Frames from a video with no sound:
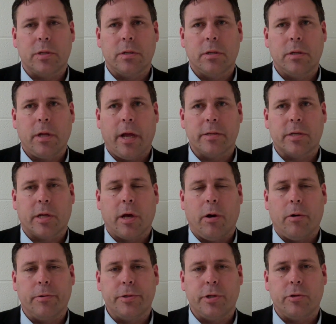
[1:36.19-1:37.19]
And as a
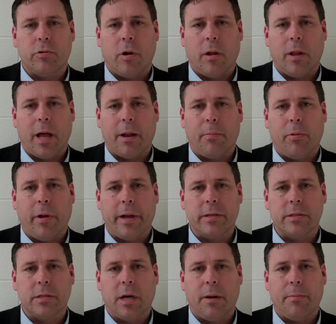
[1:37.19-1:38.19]
coach, you draw a lot of
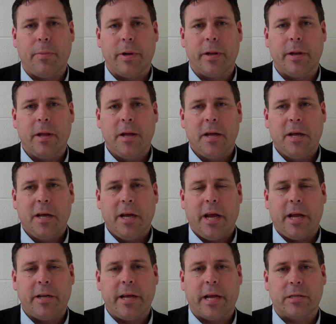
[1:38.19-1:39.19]
plays up,
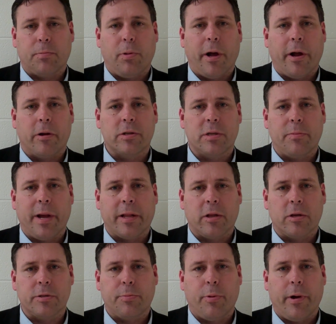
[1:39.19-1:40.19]
but it takes players to make
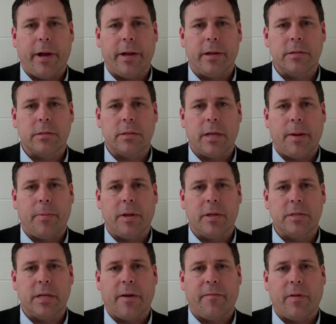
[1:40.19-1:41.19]
those plays, and
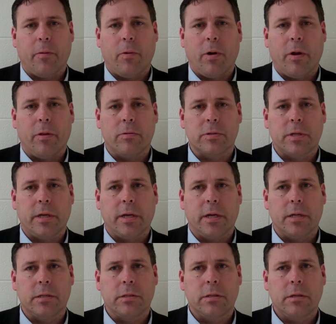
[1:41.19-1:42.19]
Ebony's definitely one of those
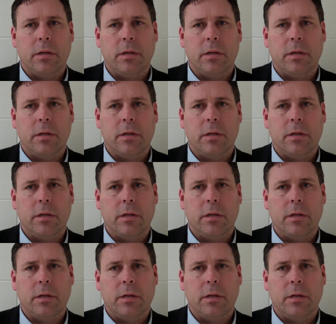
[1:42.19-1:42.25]
kids.